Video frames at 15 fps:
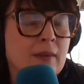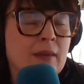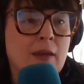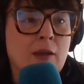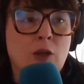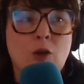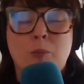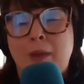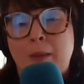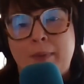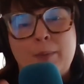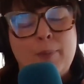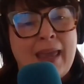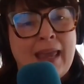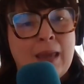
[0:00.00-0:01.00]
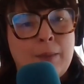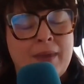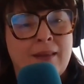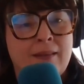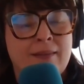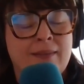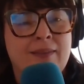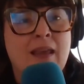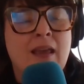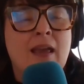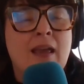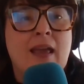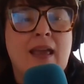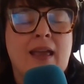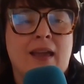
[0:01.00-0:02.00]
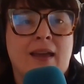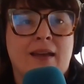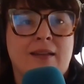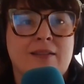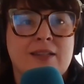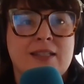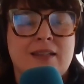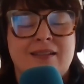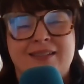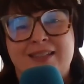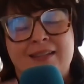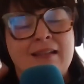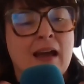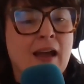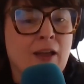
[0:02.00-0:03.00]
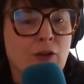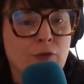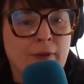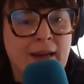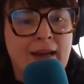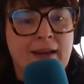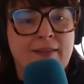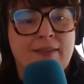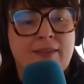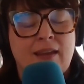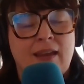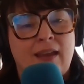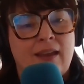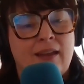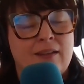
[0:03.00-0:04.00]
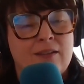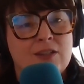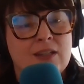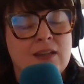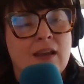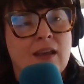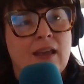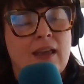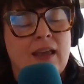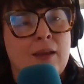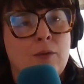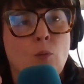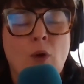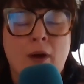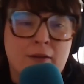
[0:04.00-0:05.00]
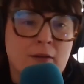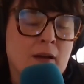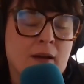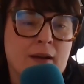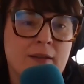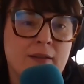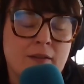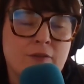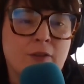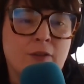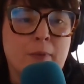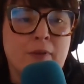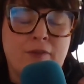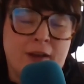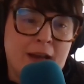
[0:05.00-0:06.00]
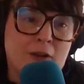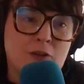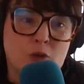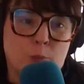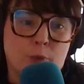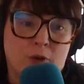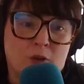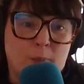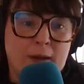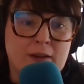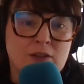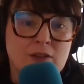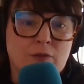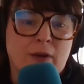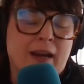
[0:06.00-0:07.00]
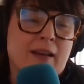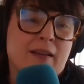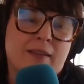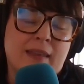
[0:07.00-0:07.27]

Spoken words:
maybe payments and denial rates and and whatnot from a financial perspective, right?